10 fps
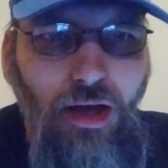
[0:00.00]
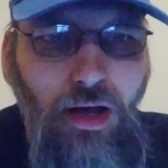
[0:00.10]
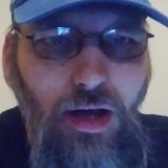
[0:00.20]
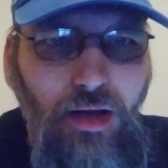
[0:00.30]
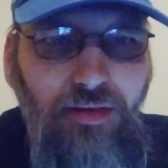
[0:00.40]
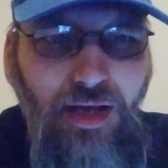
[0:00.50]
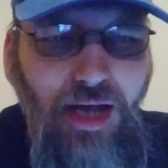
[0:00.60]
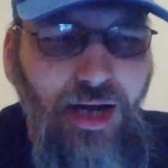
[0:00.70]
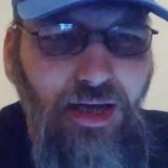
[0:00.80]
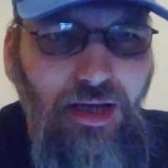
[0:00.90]
Uh, they
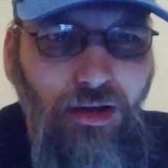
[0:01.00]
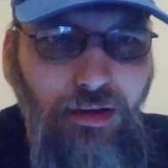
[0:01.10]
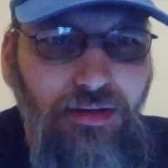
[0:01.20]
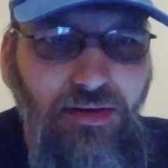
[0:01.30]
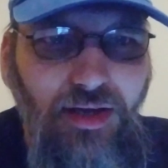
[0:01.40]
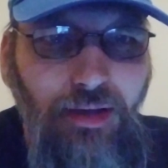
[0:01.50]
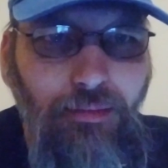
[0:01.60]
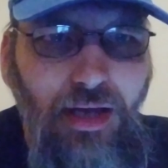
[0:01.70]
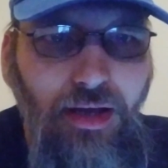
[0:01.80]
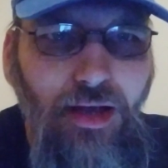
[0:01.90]
got a young team